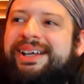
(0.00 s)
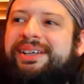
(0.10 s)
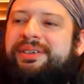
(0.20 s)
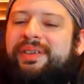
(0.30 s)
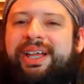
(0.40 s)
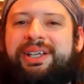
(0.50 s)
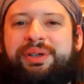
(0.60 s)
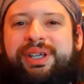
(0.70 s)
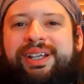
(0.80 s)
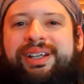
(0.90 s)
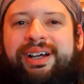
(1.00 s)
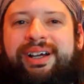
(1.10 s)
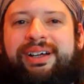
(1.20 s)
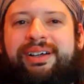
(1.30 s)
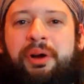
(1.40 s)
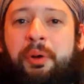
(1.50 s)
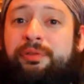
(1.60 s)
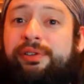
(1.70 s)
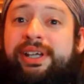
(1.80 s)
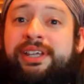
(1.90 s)
so that you can,
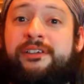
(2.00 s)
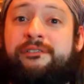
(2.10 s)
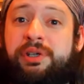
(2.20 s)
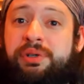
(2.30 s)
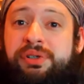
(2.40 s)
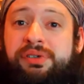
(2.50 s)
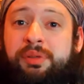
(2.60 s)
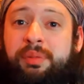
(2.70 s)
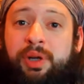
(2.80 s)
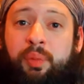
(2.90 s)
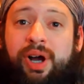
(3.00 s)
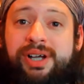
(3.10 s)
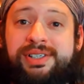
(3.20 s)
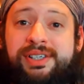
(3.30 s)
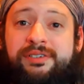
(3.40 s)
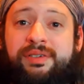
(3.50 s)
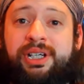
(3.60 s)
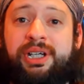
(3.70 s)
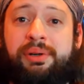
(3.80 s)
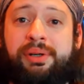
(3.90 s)
hopefully in the future, somebody watching this
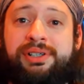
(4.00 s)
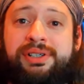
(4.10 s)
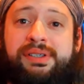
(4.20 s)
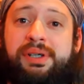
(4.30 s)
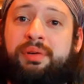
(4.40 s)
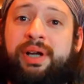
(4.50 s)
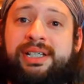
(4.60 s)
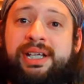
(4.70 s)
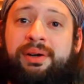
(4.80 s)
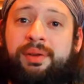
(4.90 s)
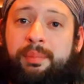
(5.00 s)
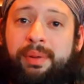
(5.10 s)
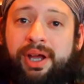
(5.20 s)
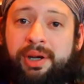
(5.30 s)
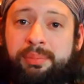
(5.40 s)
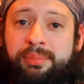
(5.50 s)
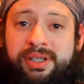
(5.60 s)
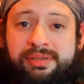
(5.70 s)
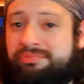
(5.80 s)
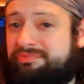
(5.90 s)
video can just go right down to the bottom
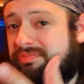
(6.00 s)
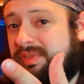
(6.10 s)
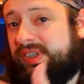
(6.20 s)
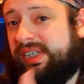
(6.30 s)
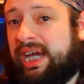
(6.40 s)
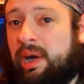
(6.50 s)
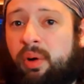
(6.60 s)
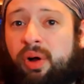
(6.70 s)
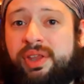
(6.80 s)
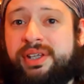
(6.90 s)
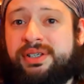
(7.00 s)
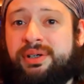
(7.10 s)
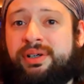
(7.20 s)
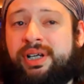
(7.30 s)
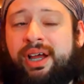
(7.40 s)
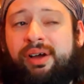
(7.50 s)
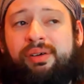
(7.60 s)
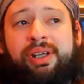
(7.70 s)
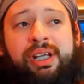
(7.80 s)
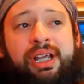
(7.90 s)
and see how all this turned out.
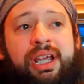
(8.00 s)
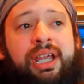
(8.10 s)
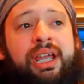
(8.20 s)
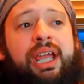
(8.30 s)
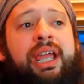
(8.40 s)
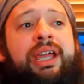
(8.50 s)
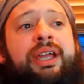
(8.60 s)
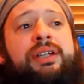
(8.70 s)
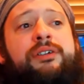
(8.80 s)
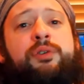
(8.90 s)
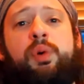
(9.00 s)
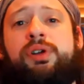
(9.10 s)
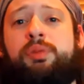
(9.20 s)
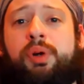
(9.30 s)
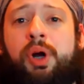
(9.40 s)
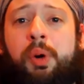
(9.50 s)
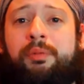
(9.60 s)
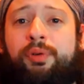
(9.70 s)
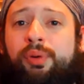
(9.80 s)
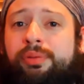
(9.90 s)
And of course, we're
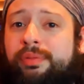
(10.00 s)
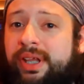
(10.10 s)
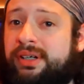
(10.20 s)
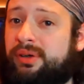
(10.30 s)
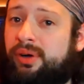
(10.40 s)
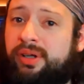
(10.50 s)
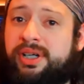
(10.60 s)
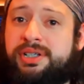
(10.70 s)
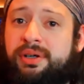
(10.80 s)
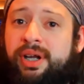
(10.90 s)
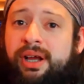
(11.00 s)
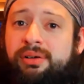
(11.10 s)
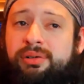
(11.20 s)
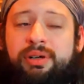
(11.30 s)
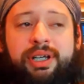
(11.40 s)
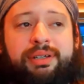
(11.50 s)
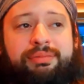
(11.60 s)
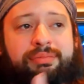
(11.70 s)
hopeful that it's all going to turn out great.